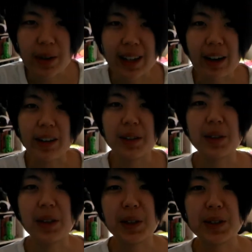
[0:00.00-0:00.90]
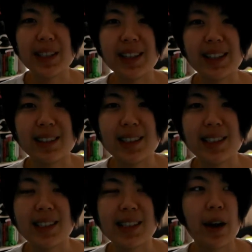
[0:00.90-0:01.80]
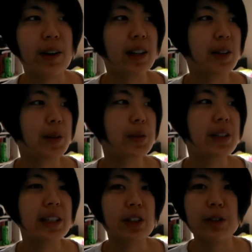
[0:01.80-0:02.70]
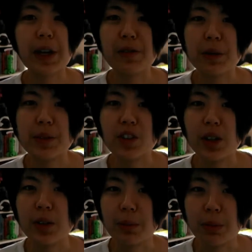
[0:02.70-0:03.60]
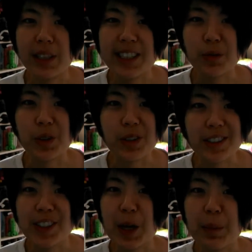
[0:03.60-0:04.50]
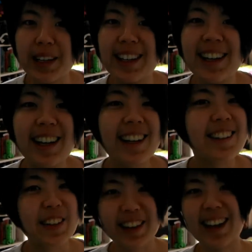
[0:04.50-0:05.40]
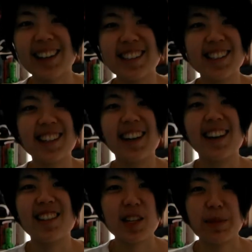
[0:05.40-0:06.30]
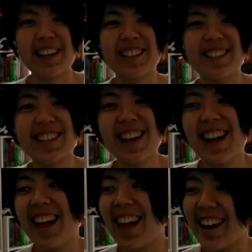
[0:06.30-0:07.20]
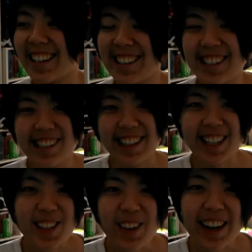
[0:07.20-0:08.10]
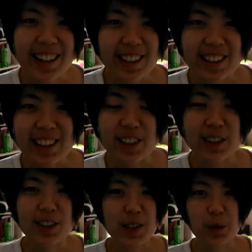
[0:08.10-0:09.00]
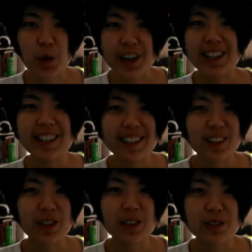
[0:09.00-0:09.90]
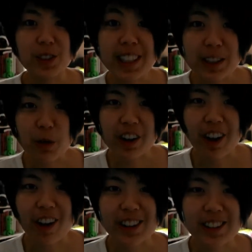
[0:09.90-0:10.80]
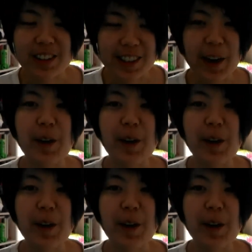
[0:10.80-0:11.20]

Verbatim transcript: How can you close in that distance? How can you really create from a genuine place when you're a zombie? You can't. That's my answer. And that's why you need to just really work hard on yourself.